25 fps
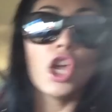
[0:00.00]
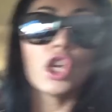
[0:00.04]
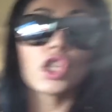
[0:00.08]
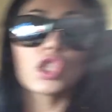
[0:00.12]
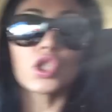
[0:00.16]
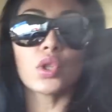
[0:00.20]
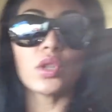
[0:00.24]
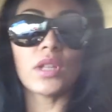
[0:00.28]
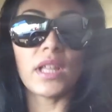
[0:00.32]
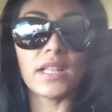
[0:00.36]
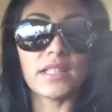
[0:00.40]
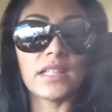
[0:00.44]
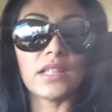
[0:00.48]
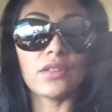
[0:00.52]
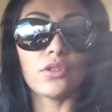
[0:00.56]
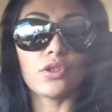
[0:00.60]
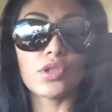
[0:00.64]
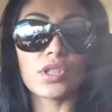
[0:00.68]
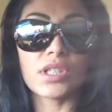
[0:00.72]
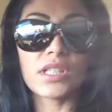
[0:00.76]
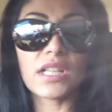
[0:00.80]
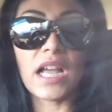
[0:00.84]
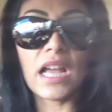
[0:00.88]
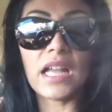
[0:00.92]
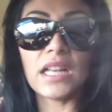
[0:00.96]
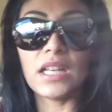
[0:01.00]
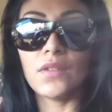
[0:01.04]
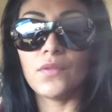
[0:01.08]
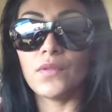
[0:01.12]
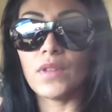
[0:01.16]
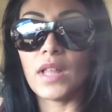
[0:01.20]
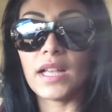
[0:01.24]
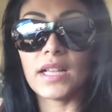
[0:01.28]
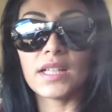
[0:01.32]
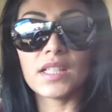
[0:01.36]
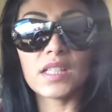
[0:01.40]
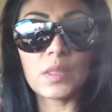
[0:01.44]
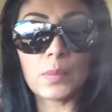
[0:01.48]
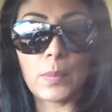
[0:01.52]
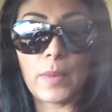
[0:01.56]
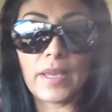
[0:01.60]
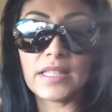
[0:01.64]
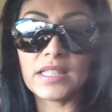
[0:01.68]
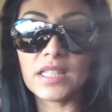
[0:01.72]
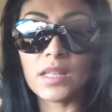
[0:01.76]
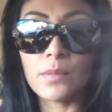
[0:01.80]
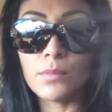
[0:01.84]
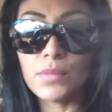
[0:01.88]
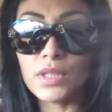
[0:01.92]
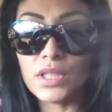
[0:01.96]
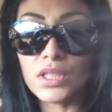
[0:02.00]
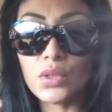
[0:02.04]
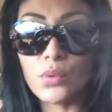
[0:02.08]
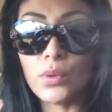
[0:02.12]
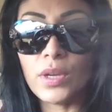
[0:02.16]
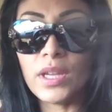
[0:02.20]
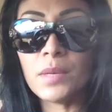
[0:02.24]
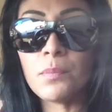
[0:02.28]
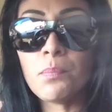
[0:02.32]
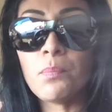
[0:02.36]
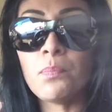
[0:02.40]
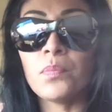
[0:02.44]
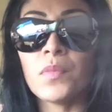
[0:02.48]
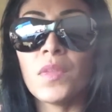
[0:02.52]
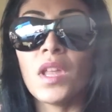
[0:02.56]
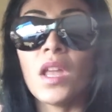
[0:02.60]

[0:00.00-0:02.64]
So like that, there's kind of like a space in between.